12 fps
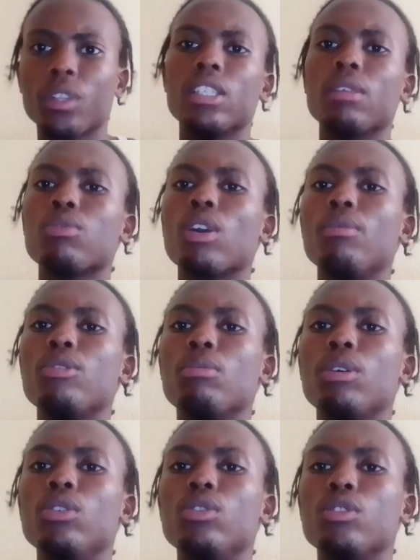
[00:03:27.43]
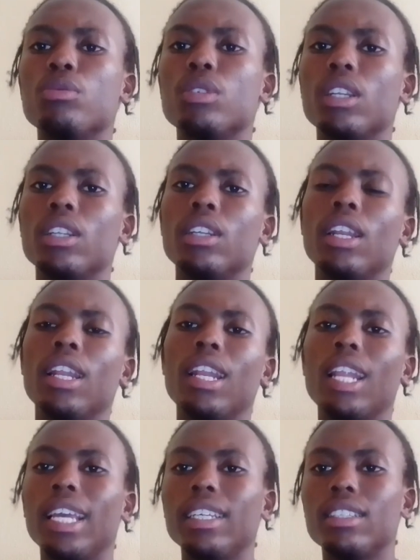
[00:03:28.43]
subscribe to my YouTube channel,
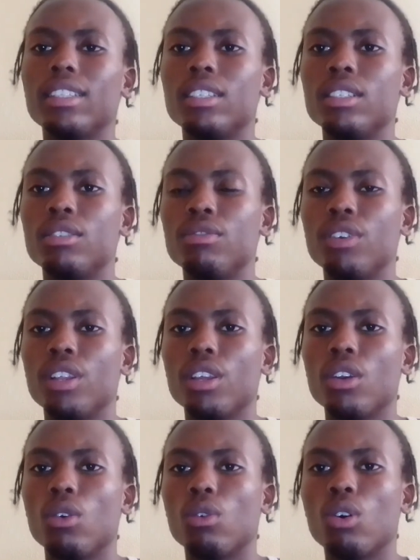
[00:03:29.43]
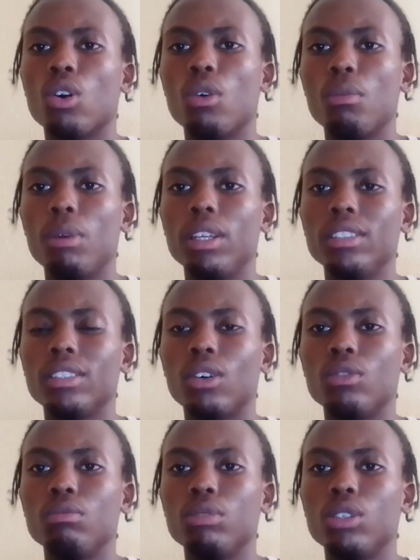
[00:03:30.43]
like this video, comment
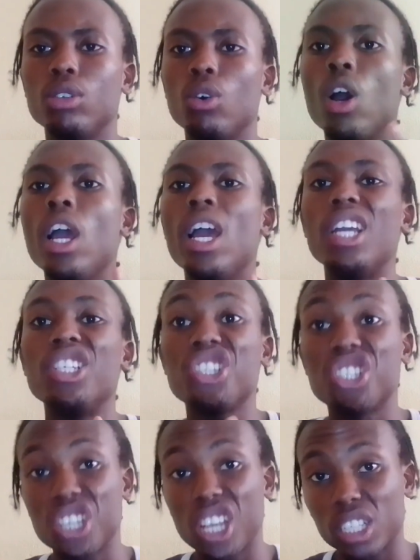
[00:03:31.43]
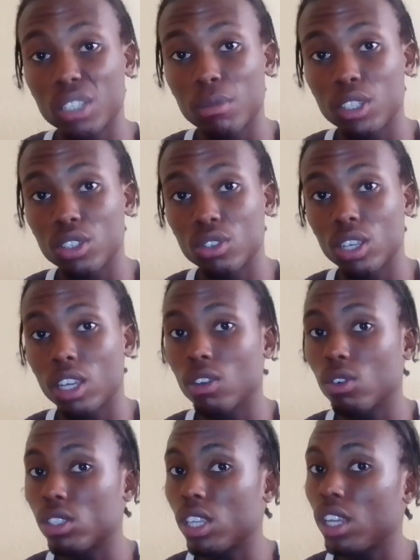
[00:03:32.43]
down below, share as much as you can
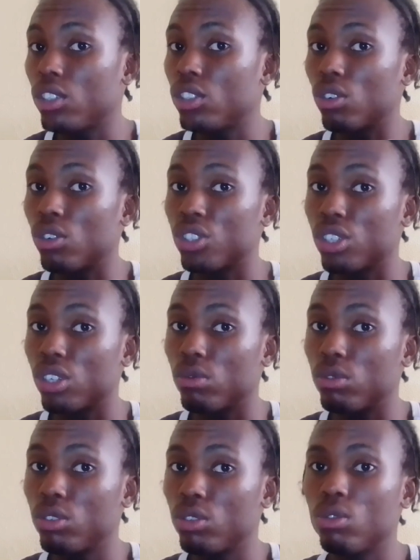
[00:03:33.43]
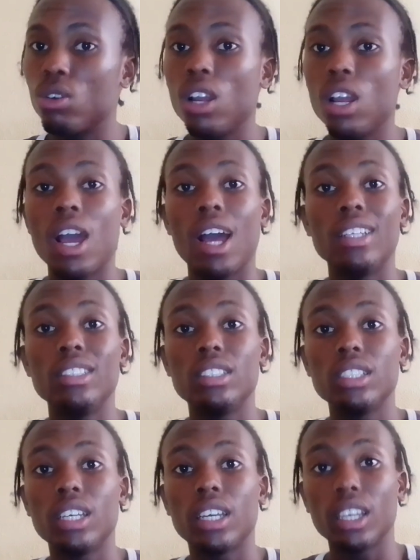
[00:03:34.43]
because I enjoy sharing with you.
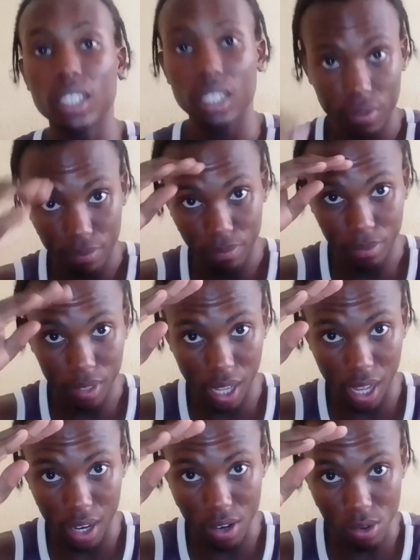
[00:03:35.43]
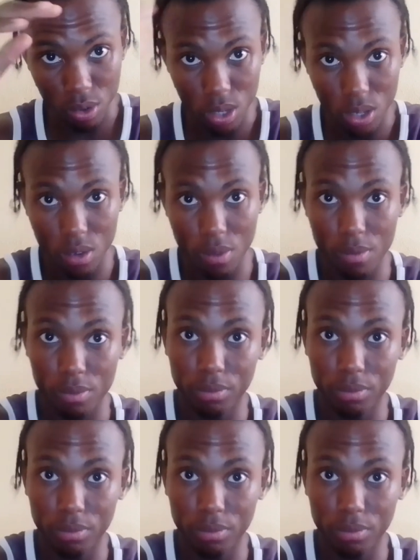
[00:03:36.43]
Until again, adios.